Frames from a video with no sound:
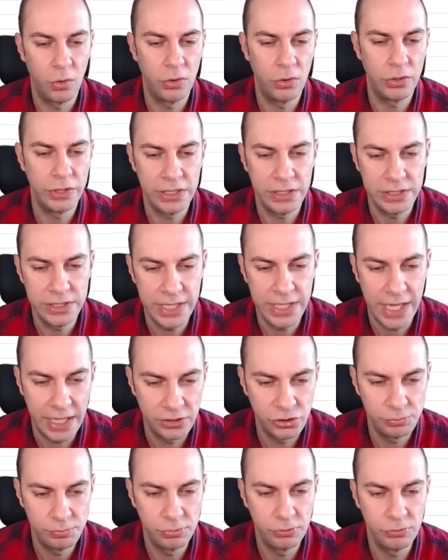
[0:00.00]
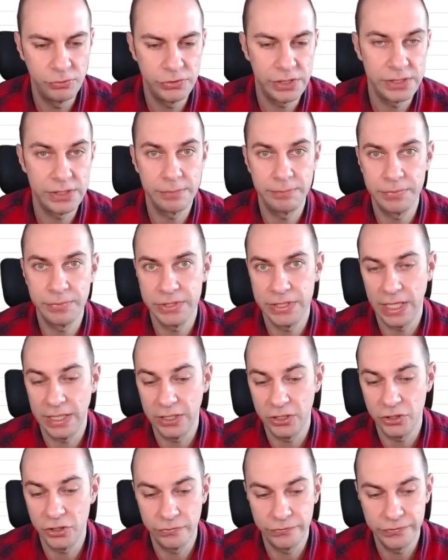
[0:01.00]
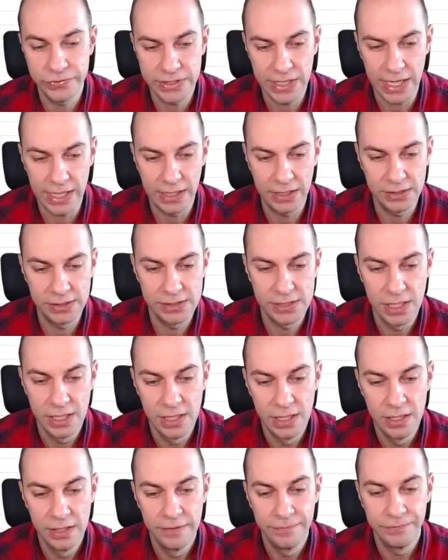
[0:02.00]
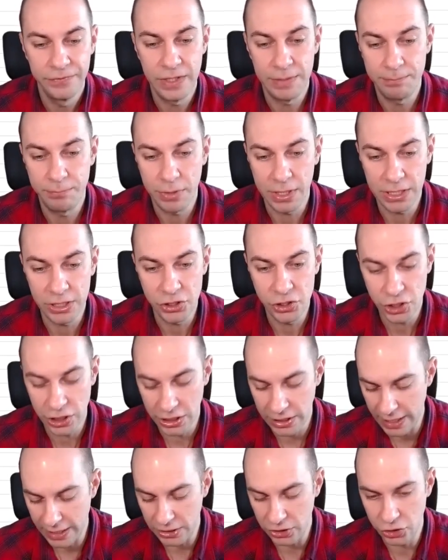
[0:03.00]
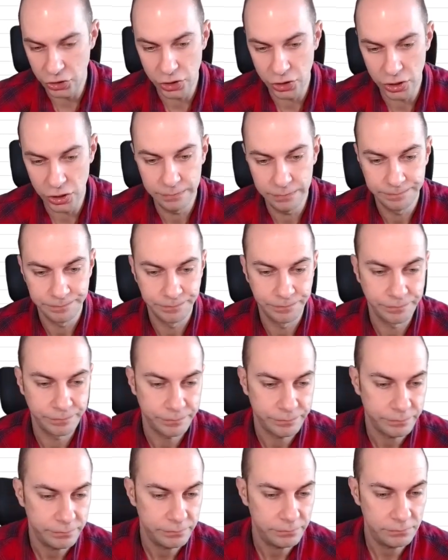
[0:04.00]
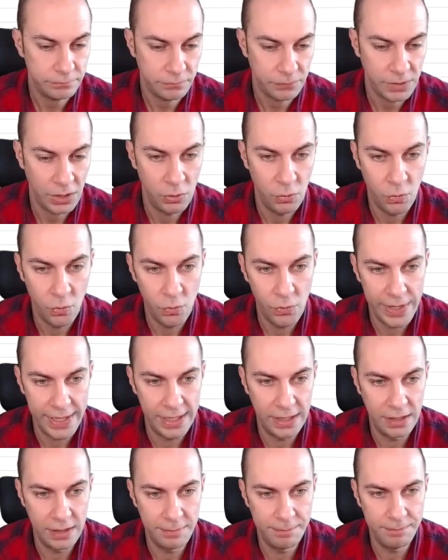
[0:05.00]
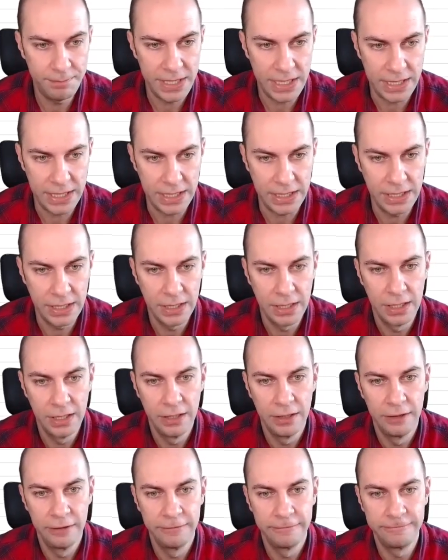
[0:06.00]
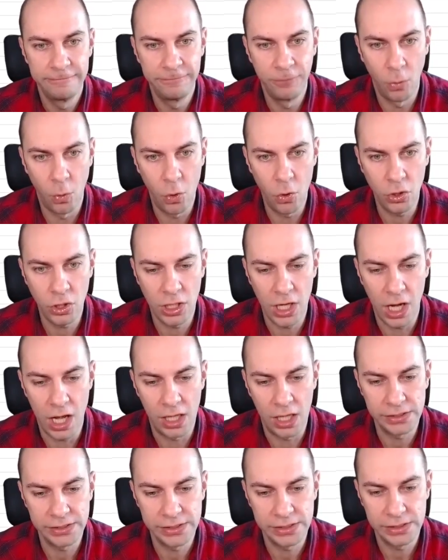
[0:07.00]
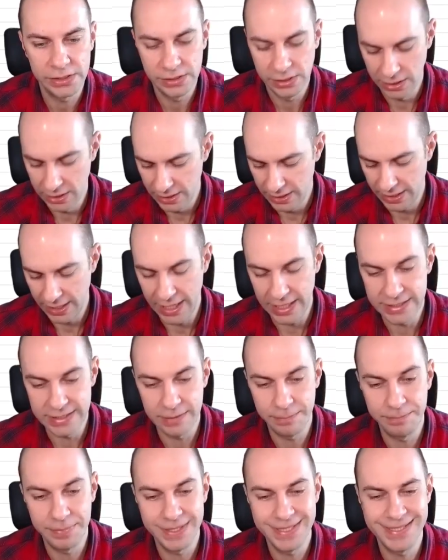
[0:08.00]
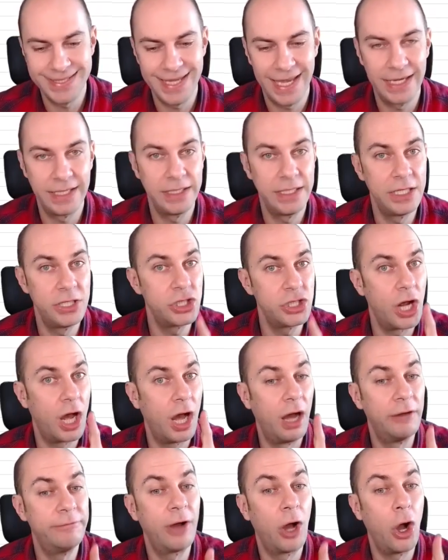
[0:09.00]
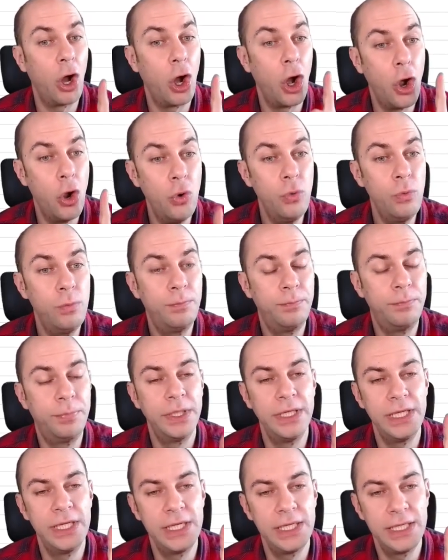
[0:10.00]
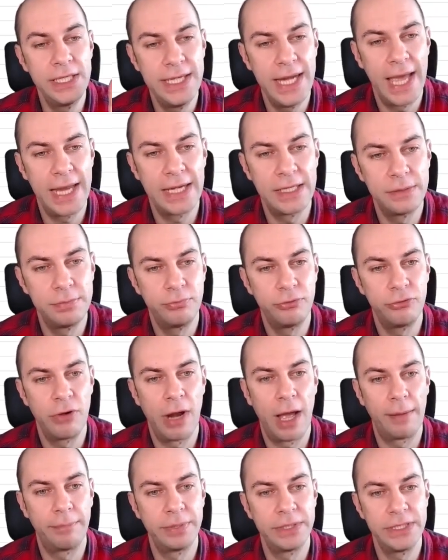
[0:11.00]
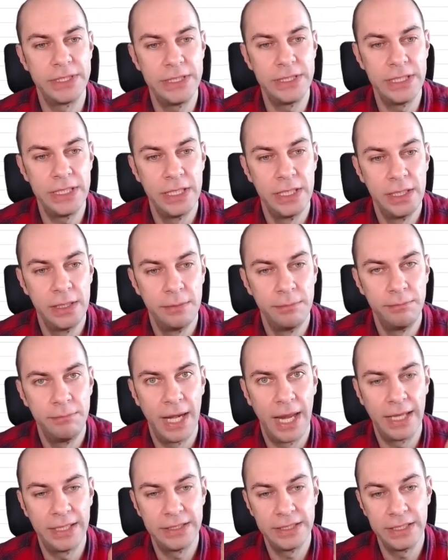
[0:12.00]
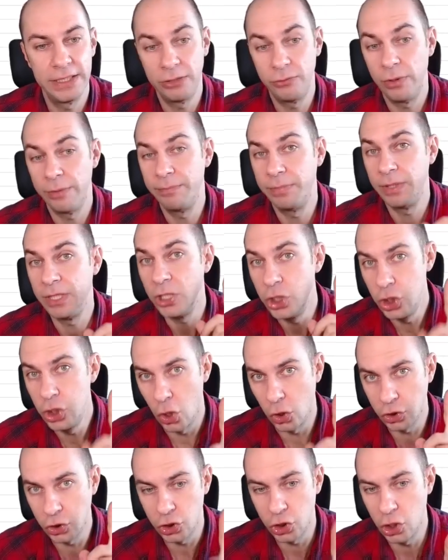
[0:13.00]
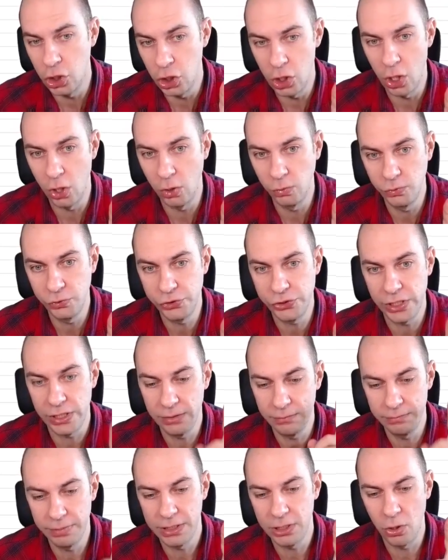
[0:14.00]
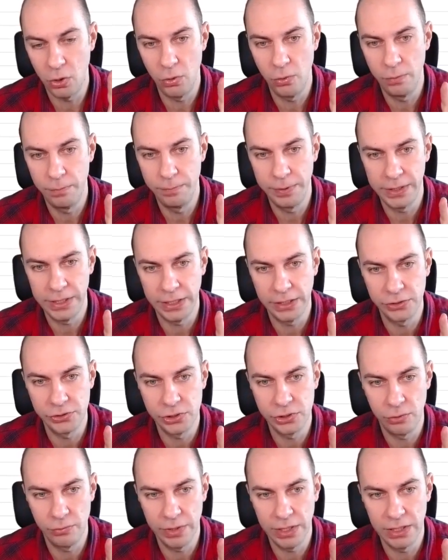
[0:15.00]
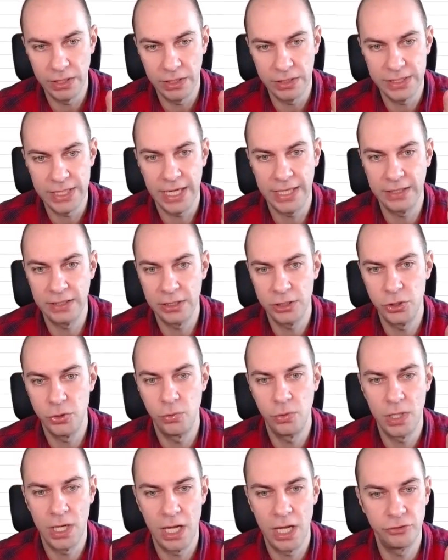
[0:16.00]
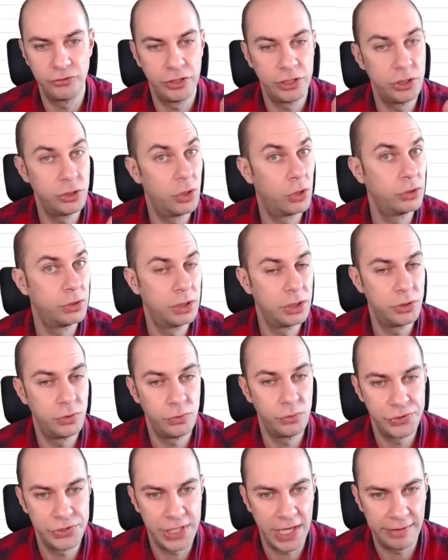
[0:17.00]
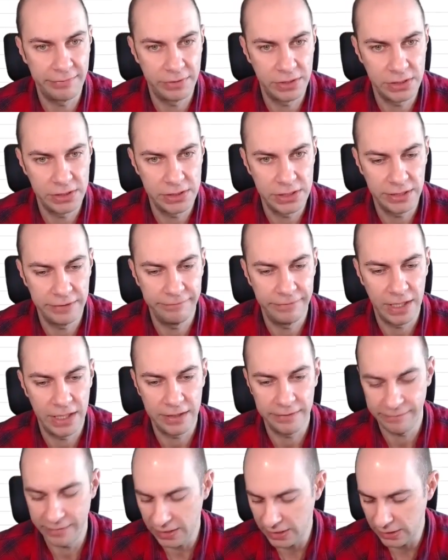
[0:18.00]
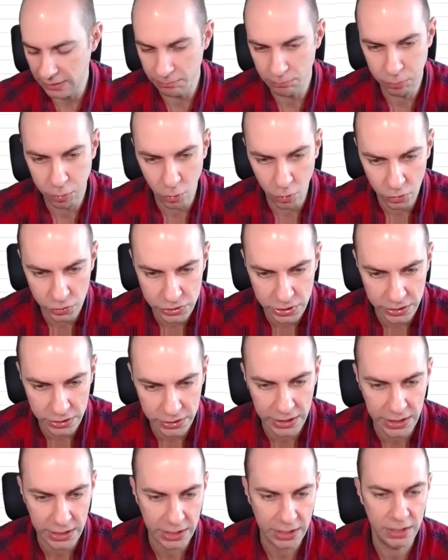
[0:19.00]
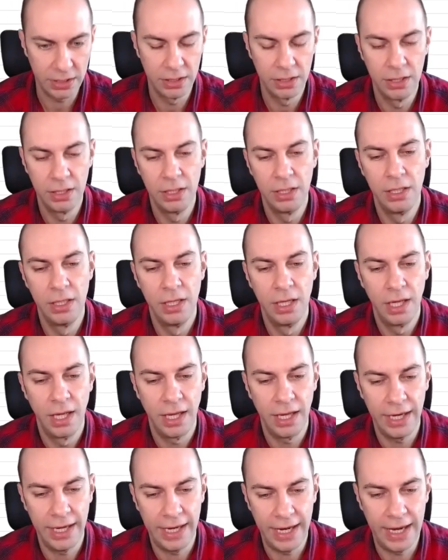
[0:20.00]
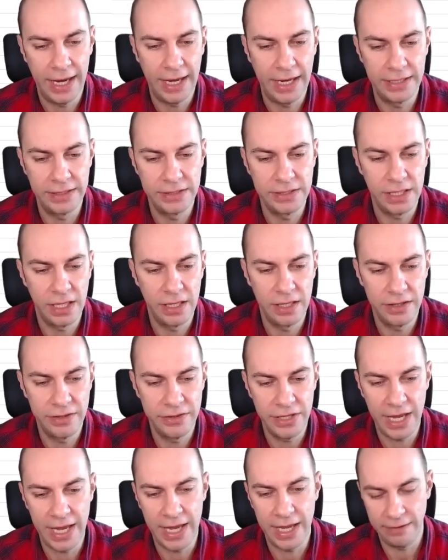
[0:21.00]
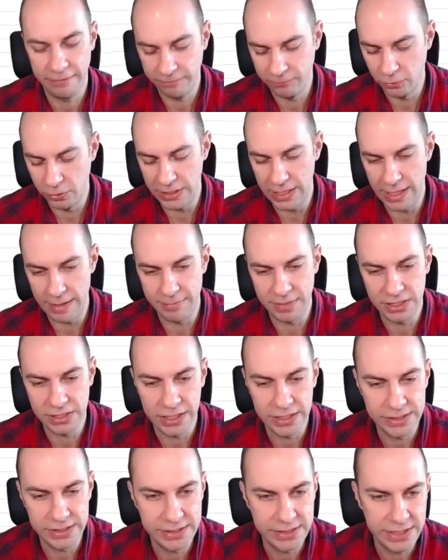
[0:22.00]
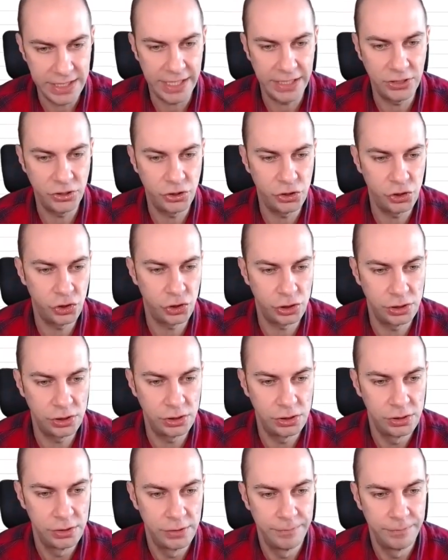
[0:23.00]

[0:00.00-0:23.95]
on intangibles as a percentage of sales. Depreciation will be forecast as a percentage of opening net property, plant and equipment, not closing, but opening. So we're going to take the 200, not the 270. Very, very important here. And then for the amortization,